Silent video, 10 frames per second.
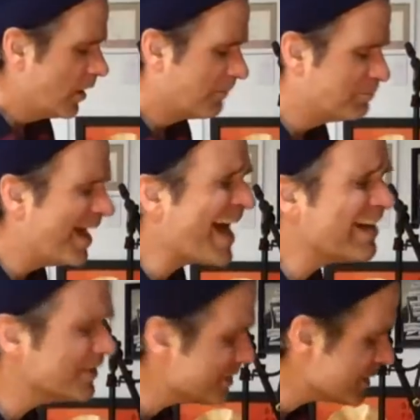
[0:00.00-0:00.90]
A
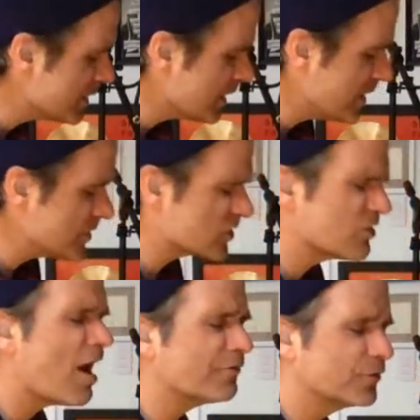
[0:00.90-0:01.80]
melody
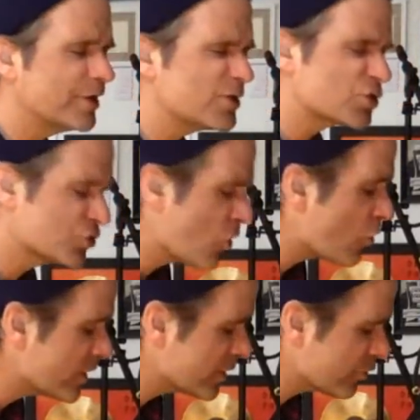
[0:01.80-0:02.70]
softly
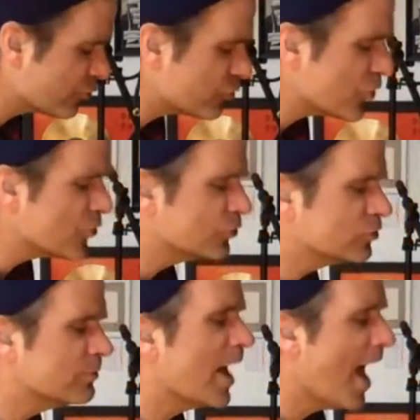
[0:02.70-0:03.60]
soaring
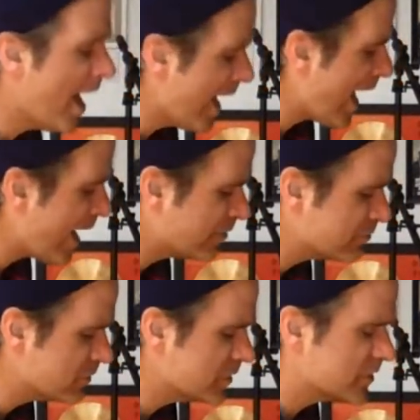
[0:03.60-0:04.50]
through my
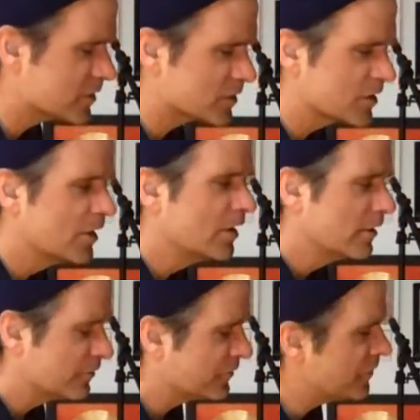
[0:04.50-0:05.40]
endless
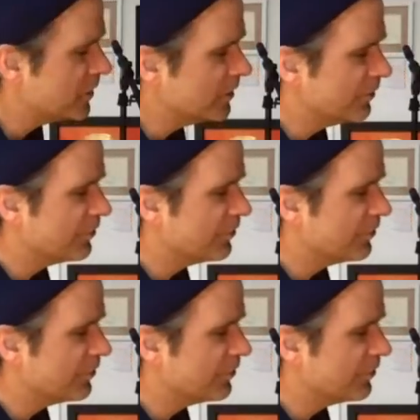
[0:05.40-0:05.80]
fear.